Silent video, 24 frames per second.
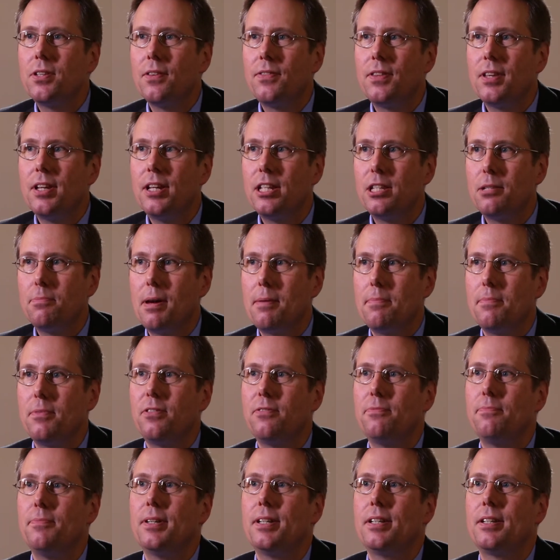of the Hizmet
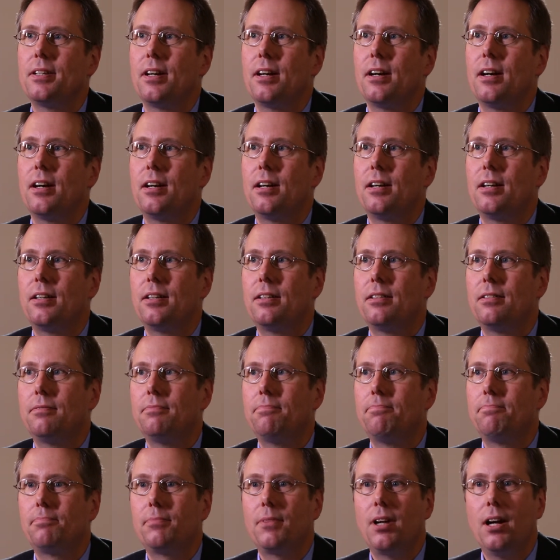movement are
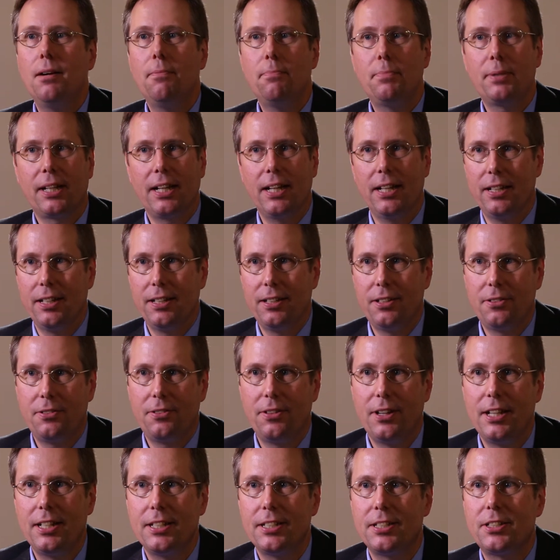complicated,
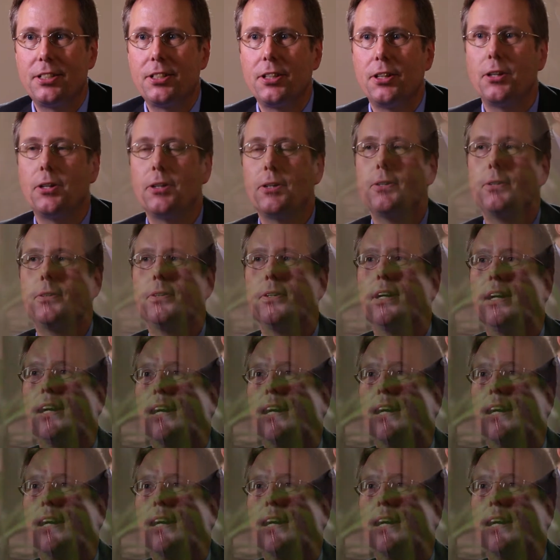right? So